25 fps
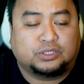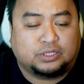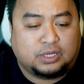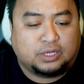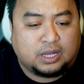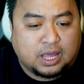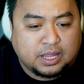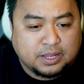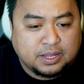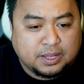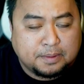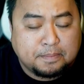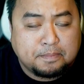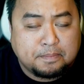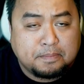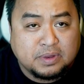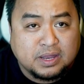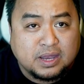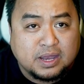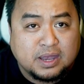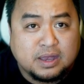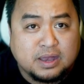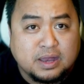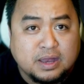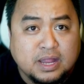the
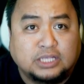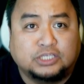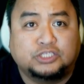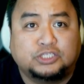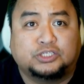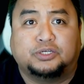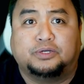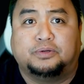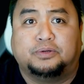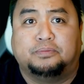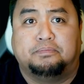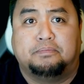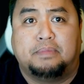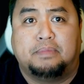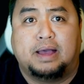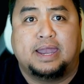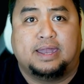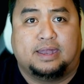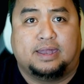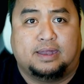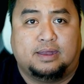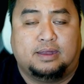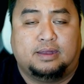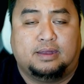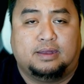nature of
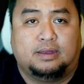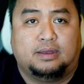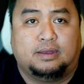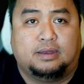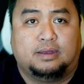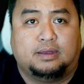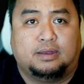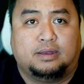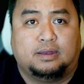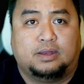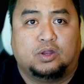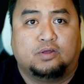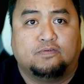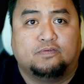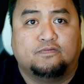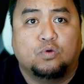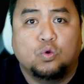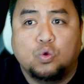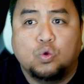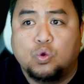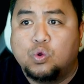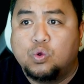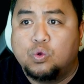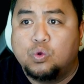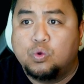man, of
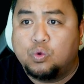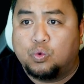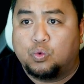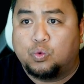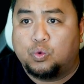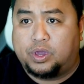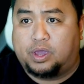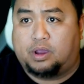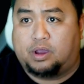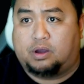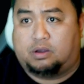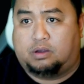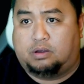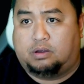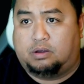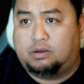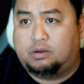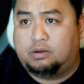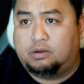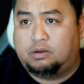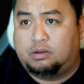who we are.